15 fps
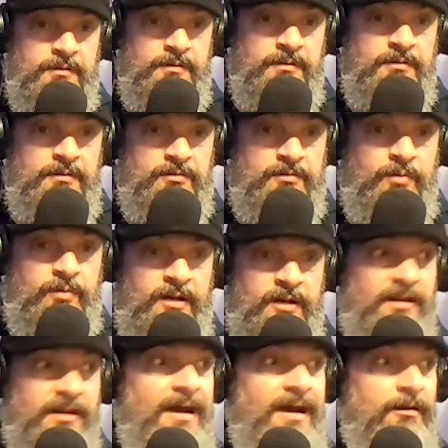sweated it
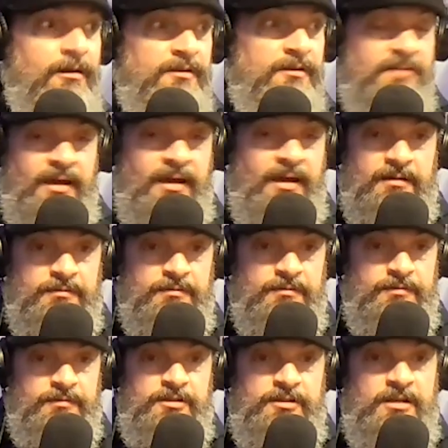out on the deck for
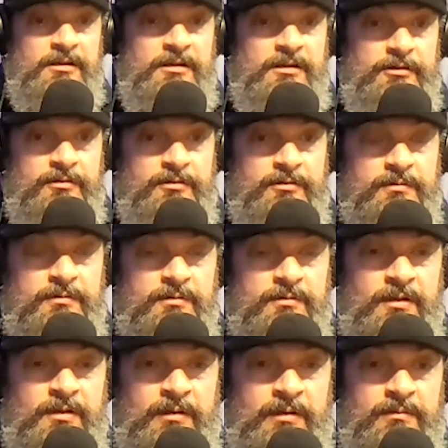years. You
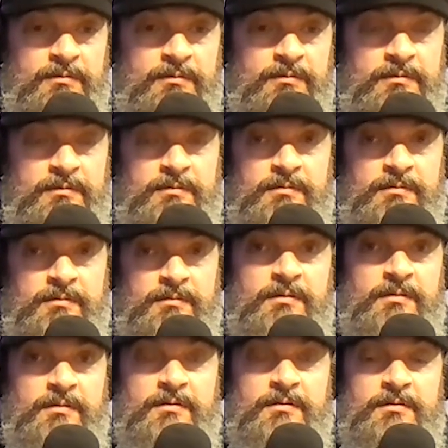know.
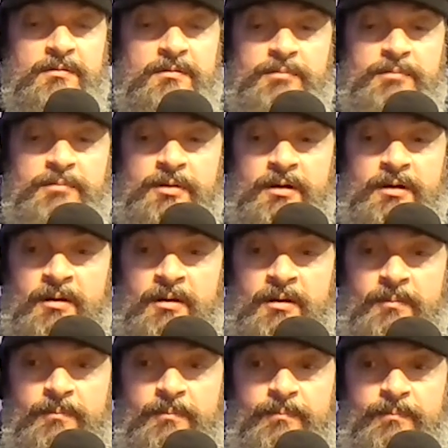But
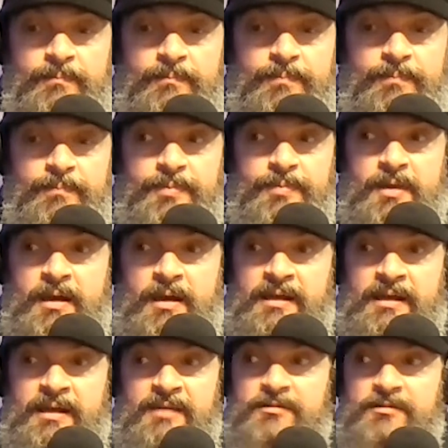um, I
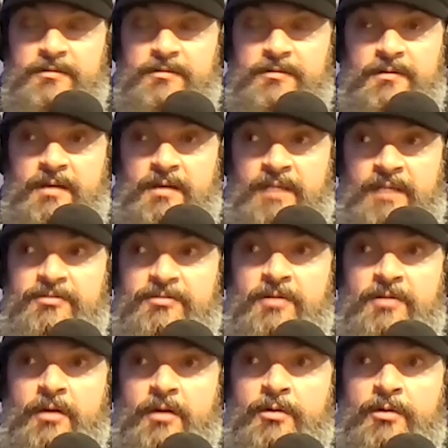guess I've
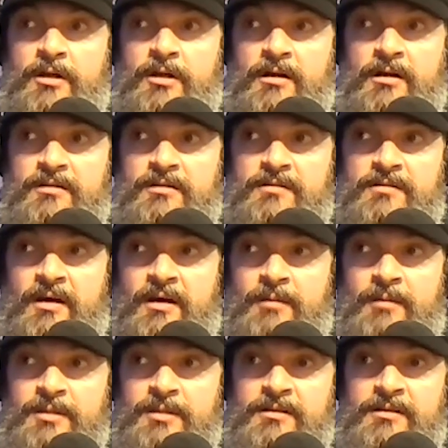stuck with it all this time
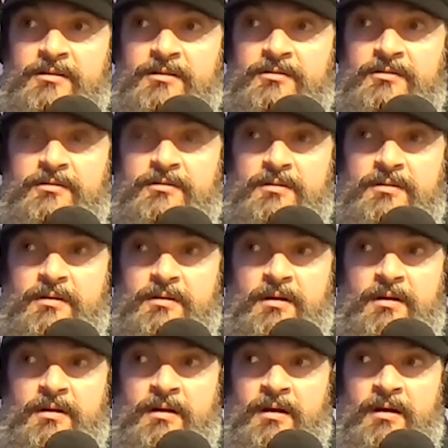because
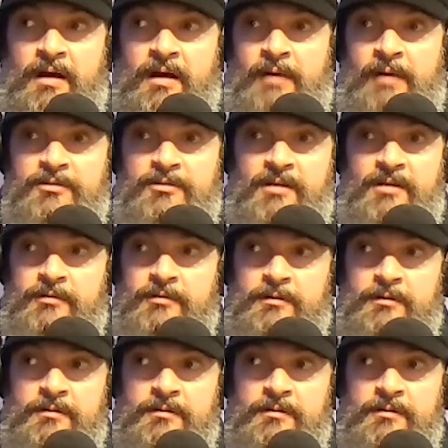uh, I was never